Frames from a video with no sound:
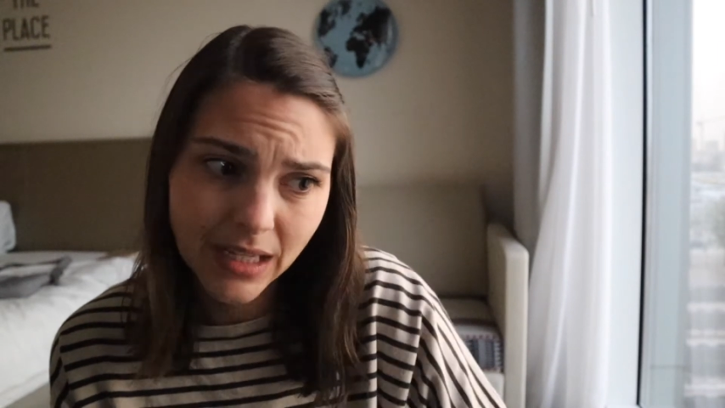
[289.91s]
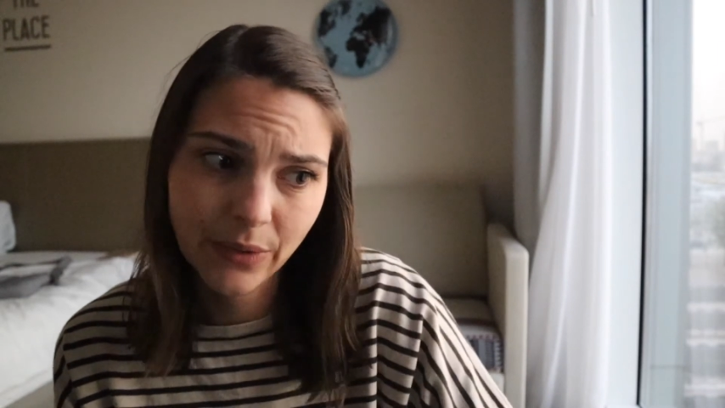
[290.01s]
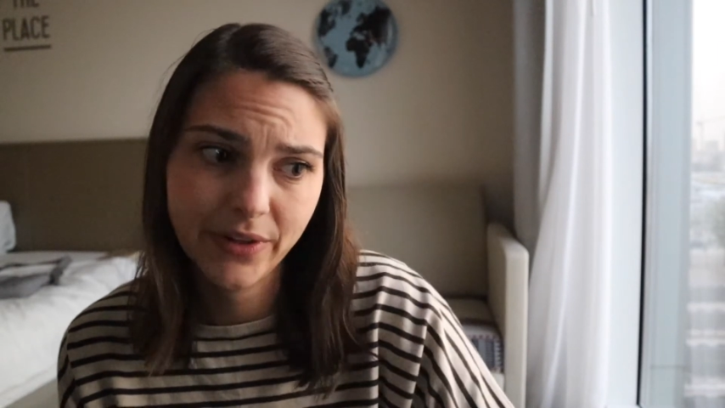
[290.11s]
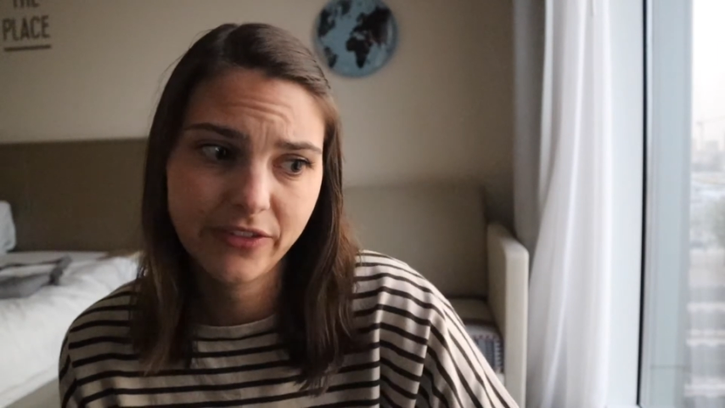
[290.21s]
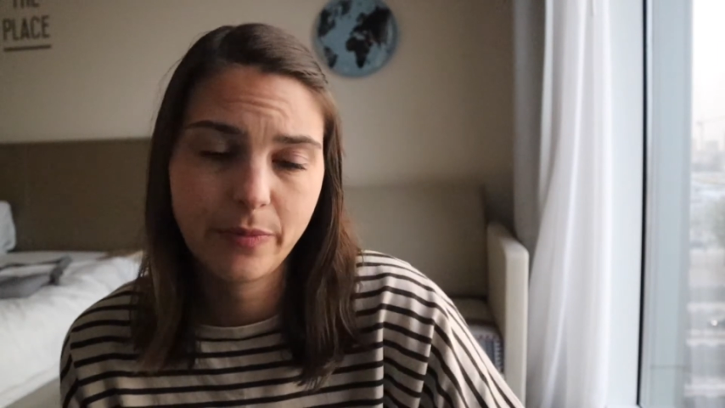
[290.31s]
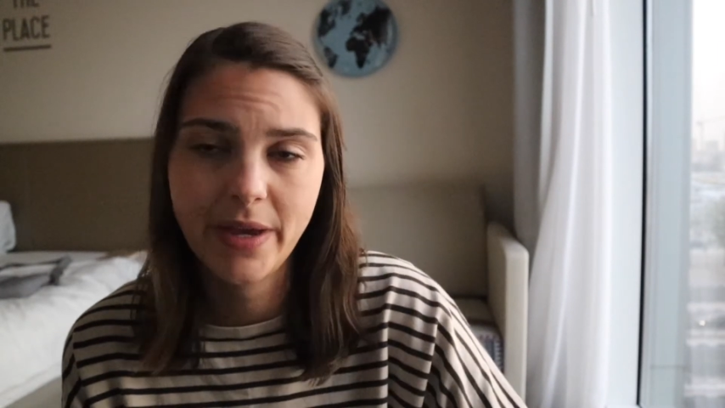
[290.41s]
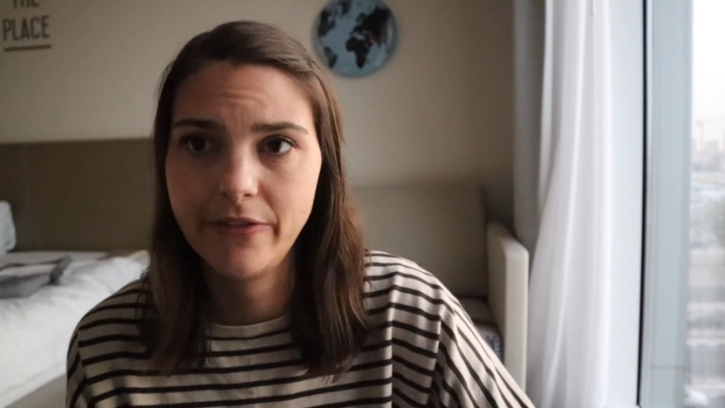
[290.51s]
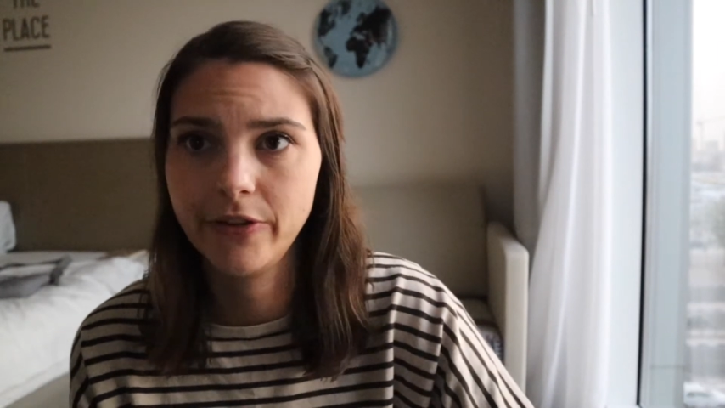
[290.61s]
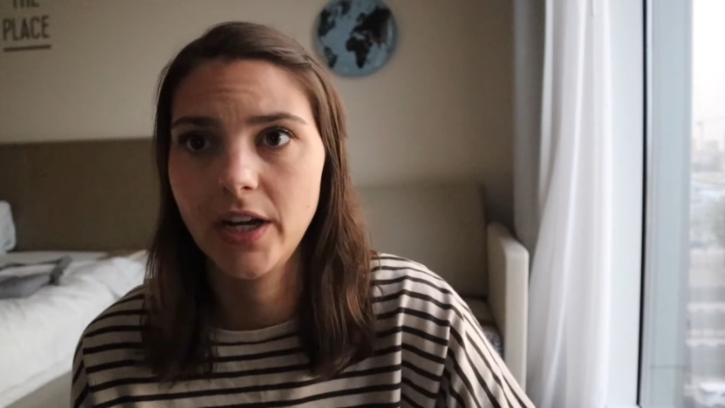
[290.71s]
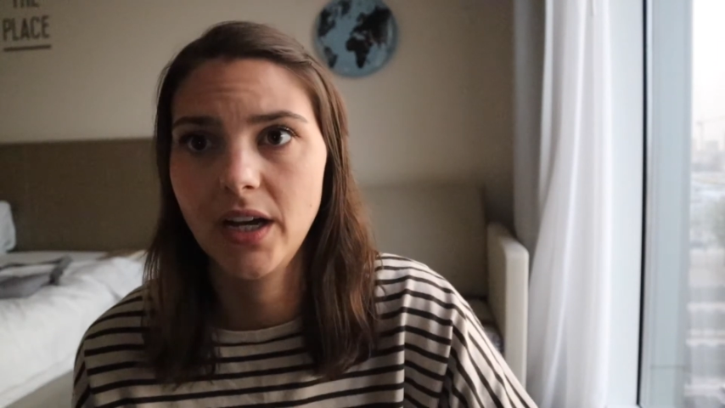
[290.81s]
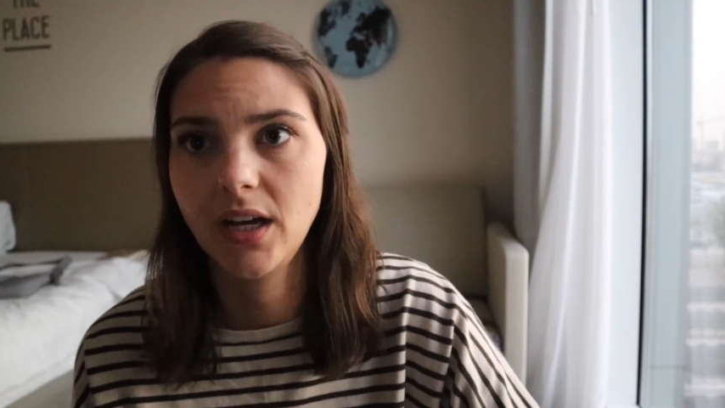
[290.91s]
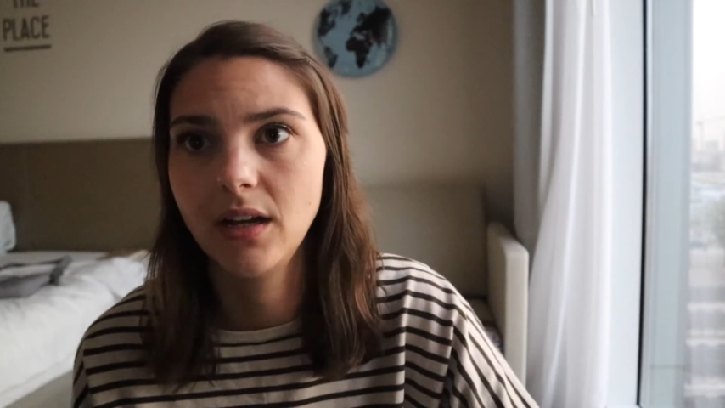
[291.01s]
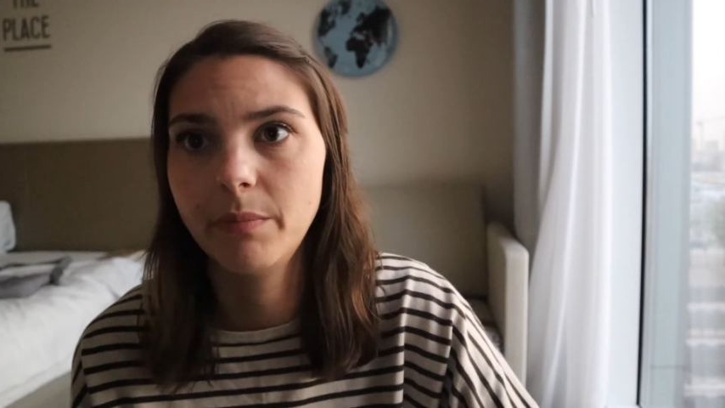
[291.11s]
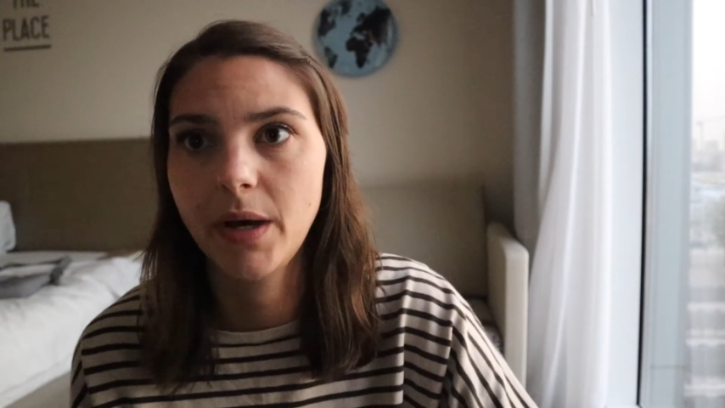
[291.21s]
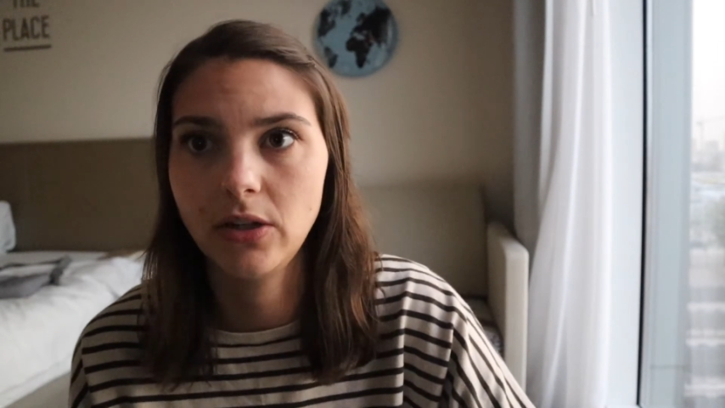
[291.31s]
and we have to pay for
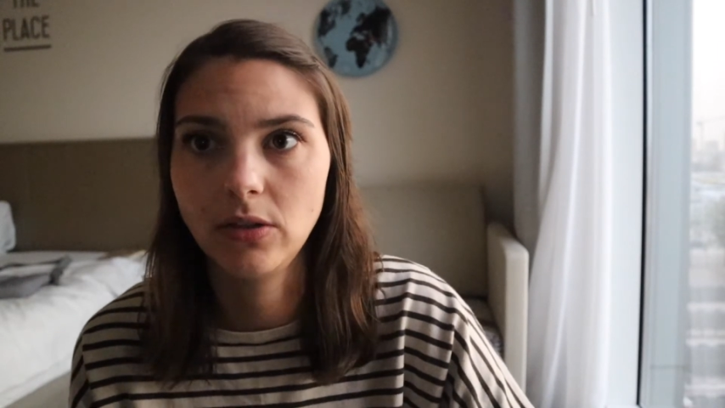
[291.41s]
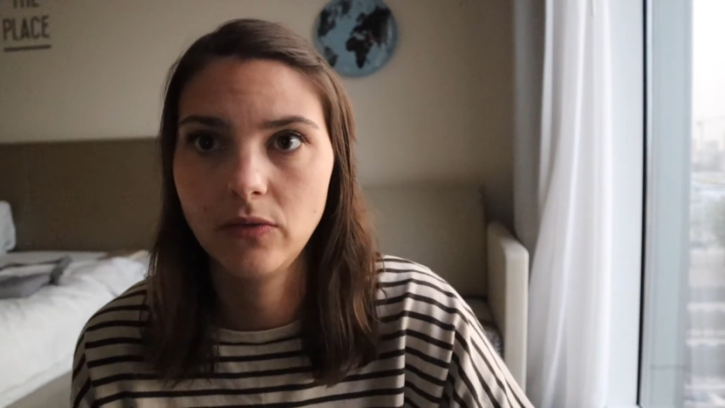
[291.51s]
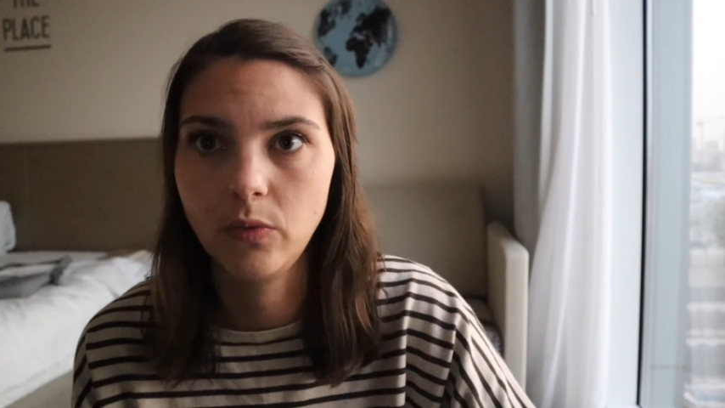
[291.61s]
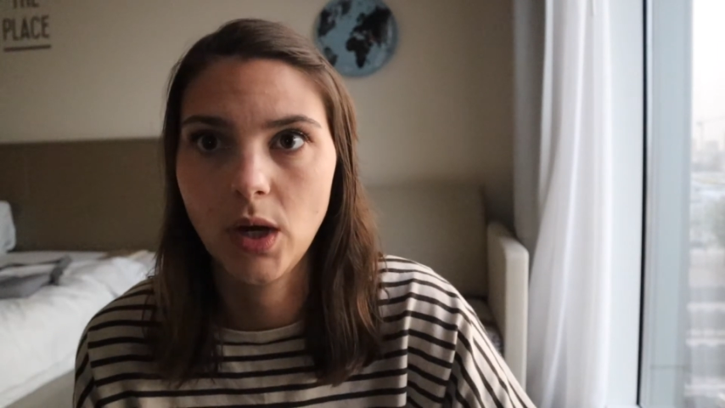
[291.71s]
a bottle of